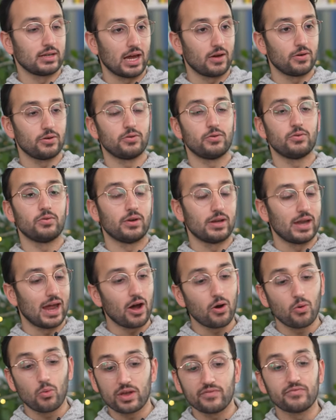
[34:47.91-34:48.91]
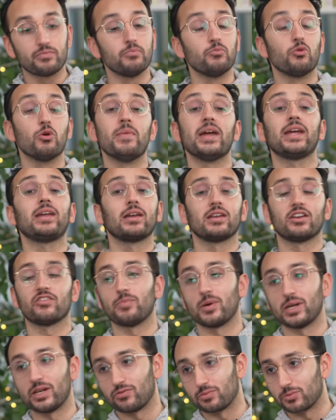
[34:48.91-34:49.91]
Now we're making
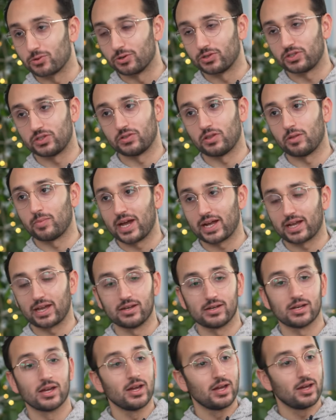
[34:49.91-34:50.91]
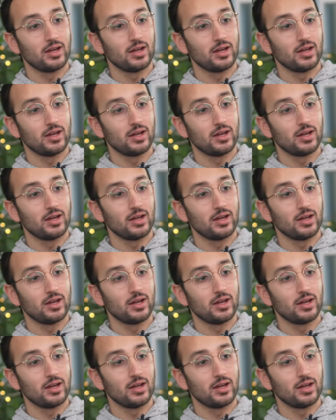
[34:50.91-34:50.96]
enough money from courses on the back end.